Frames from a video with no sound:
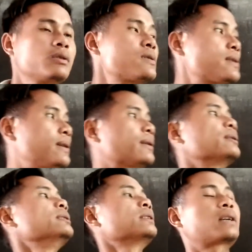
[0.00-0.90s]
what to
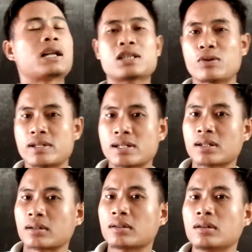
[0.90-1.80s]
say,
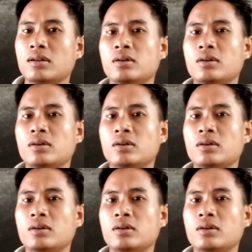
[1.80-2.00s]
cultivating.